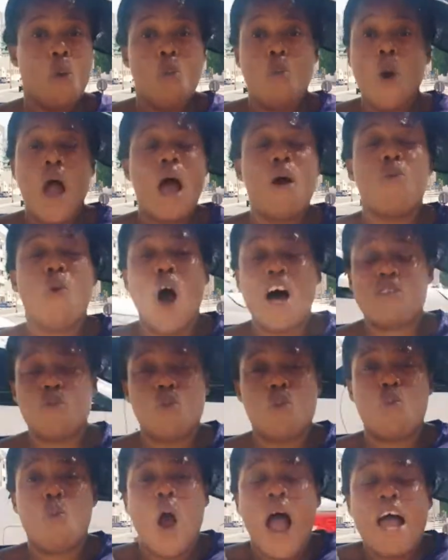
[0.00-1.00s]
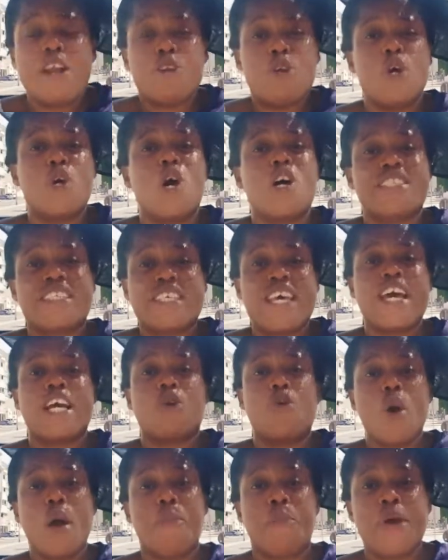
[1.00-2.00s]
When do you think
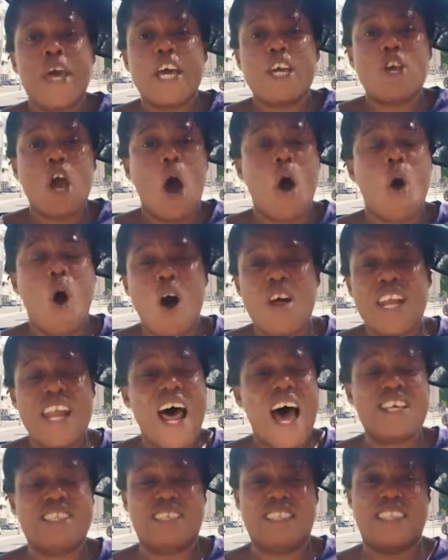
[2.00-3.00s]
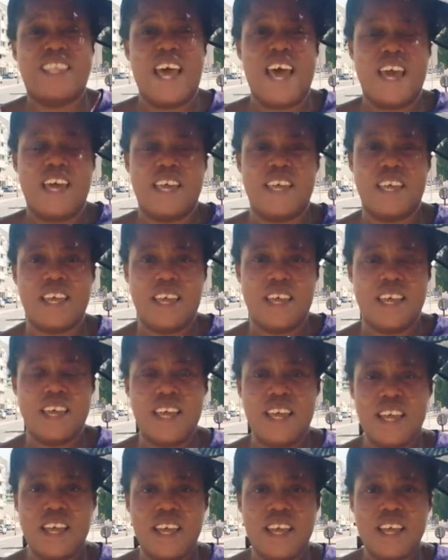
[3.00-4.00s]
will be your own last day?
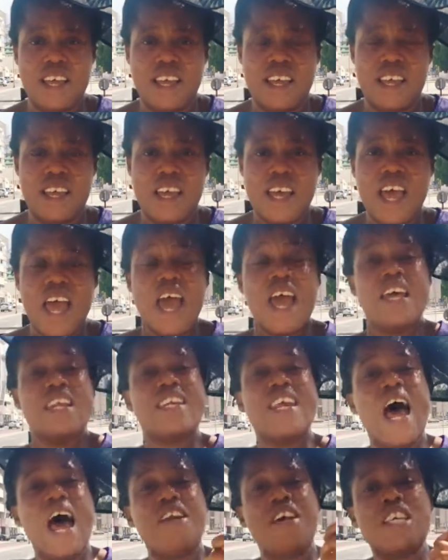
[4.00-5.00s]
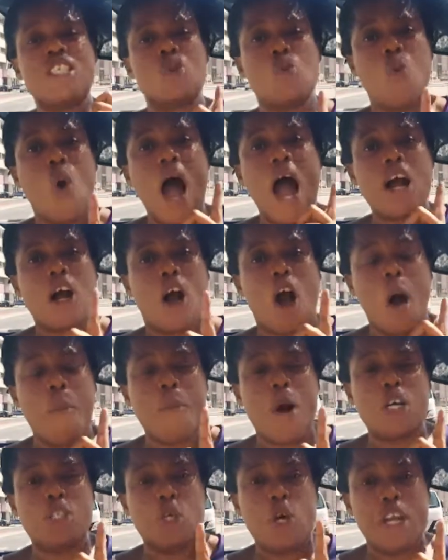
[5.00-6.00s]
There is one
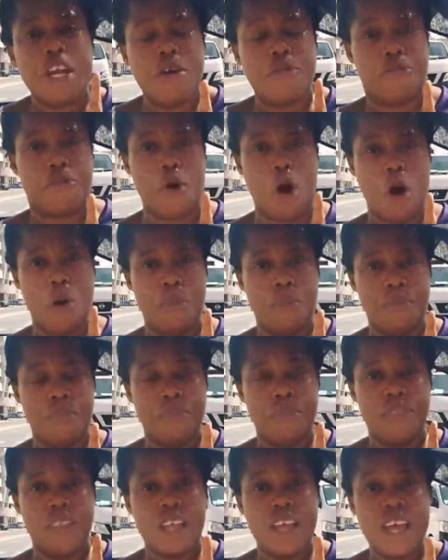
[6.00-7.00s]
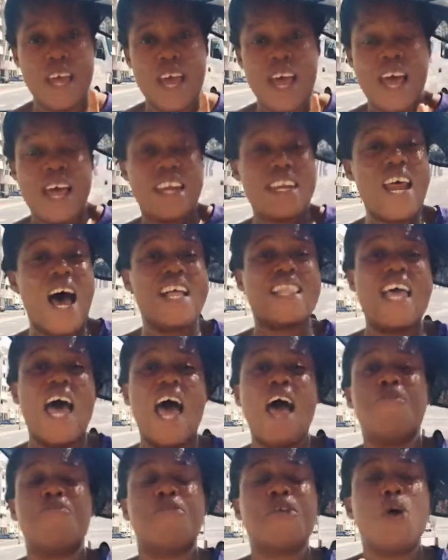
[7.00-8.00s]
common uniform that
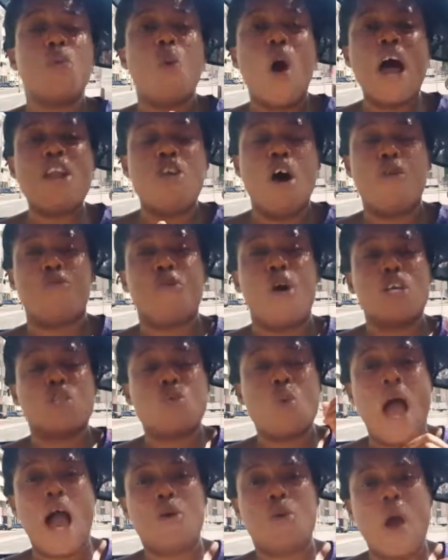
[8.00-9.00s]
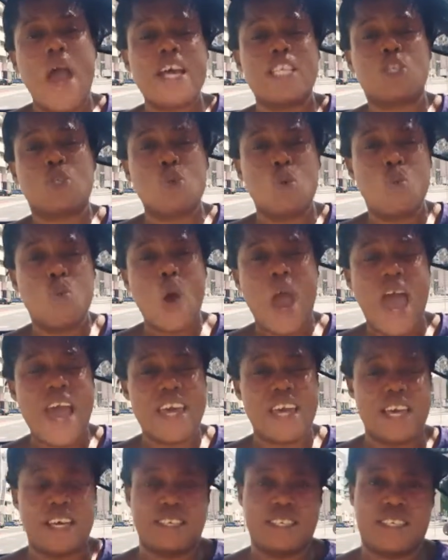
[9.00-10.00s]
every one of us, we are going to wear
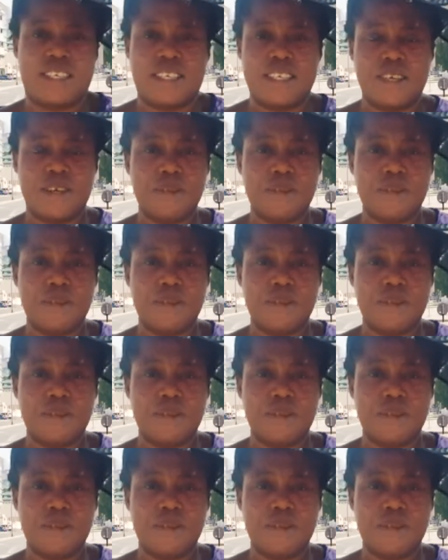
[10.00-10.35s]
it.